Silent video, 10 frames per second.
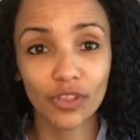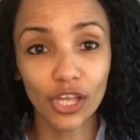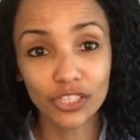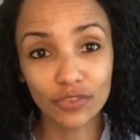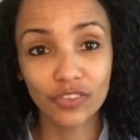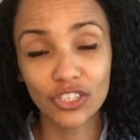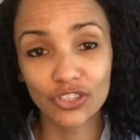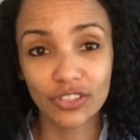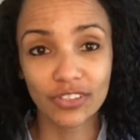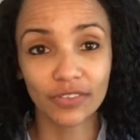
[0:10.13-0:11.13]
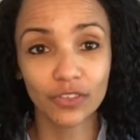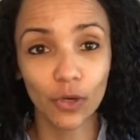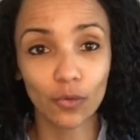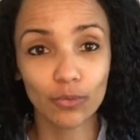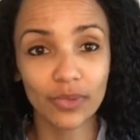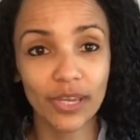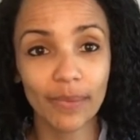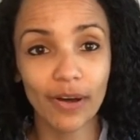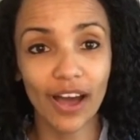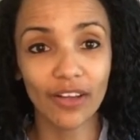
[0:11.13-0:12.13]
lots of teachers have told me
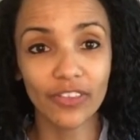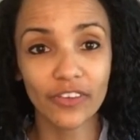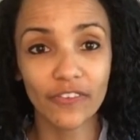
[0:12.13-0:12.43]
about how they